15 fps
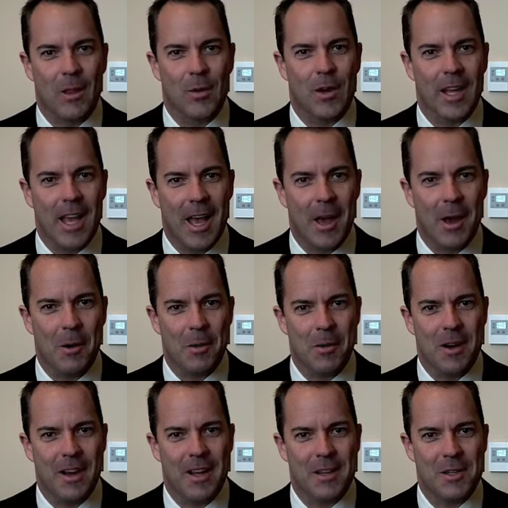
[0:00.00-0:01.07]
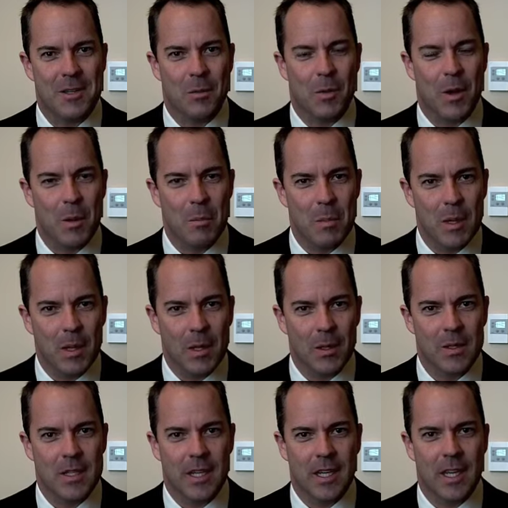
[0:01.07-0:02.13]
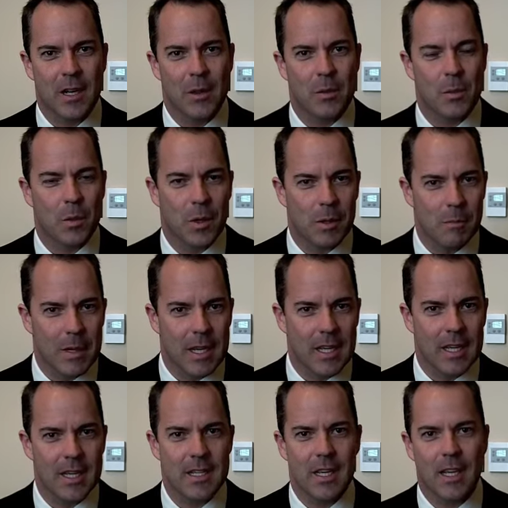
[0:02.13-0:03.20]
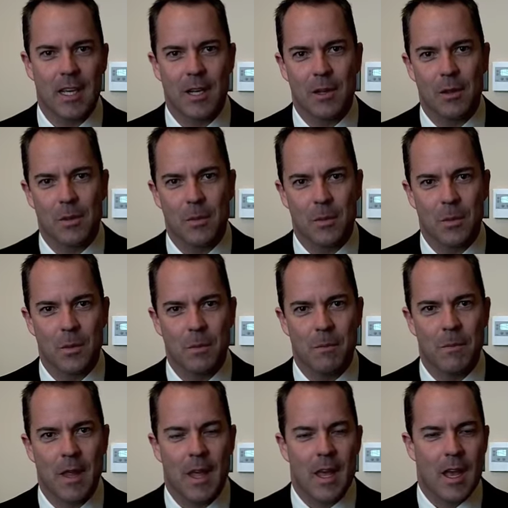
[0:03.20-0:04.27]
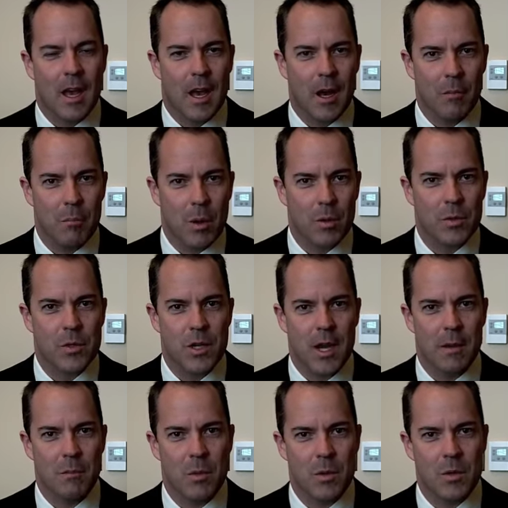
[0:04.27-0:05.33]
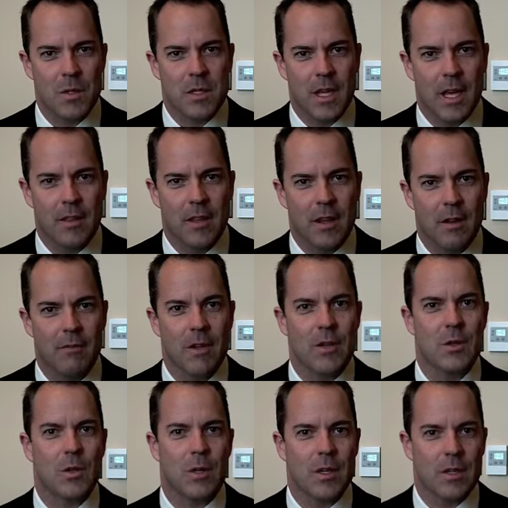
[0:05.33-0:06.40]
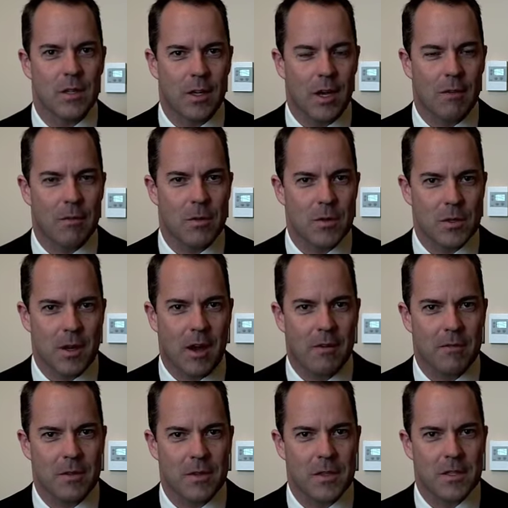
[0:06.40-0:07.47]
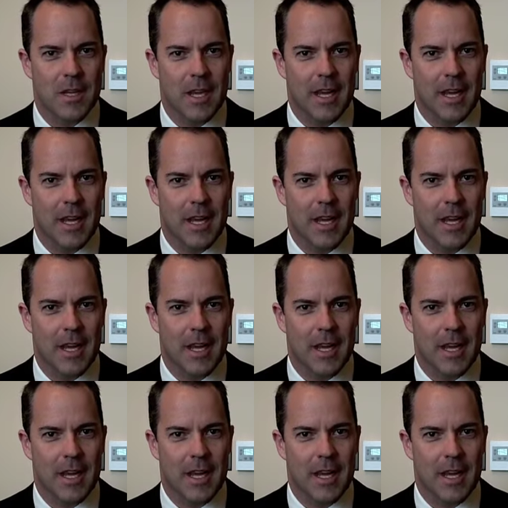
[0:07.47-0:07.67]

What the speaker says: Learning how to run a bill, to get it through committee, to get it through both chambers, and then eventually to the governor's office.